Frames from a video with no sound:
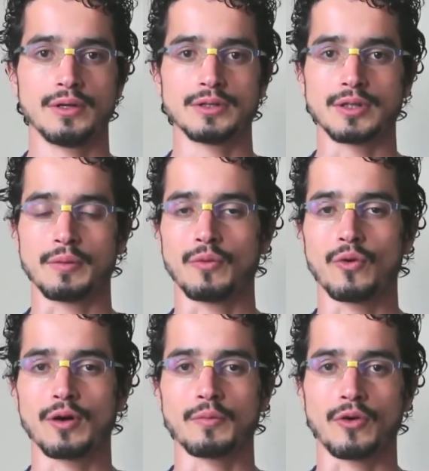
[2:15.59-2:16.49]
some
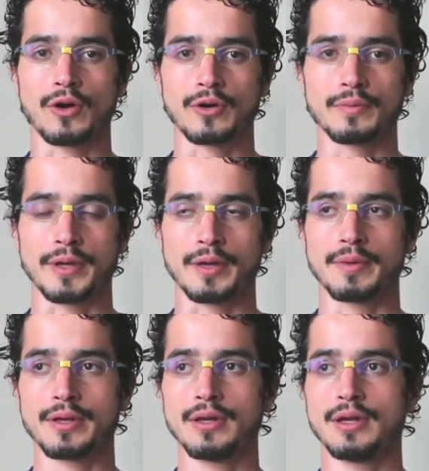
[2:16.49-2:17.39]
warm water
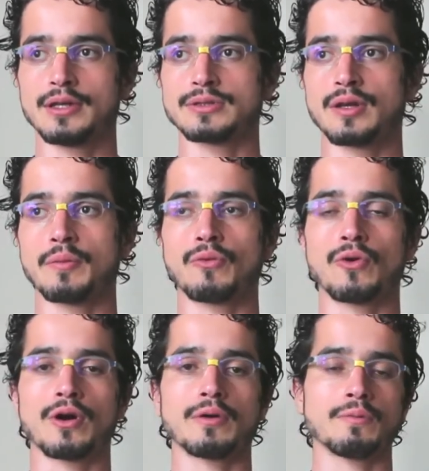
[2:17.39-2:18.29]
maybe, some
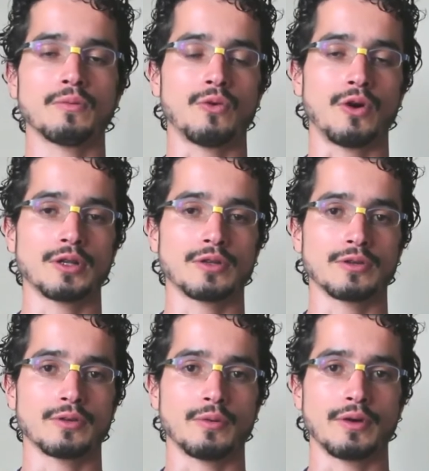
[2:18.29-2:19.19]
warm
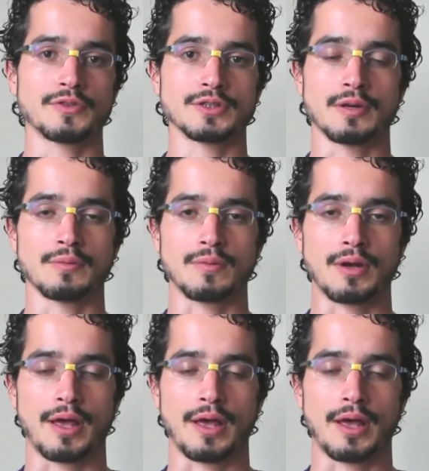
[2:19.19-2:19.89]
water with some